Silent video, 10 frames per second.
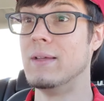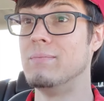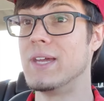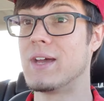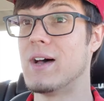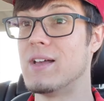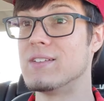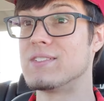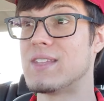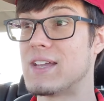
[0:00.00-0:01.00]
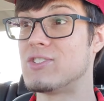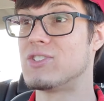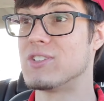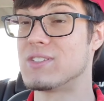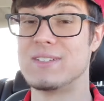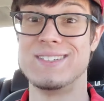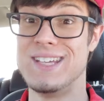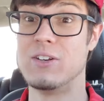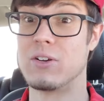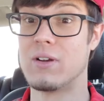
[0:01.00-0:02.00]
because that's just
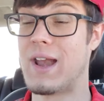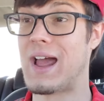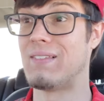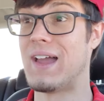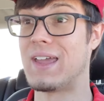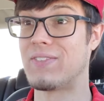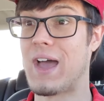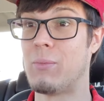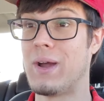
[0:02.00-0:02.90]
neater and I like it that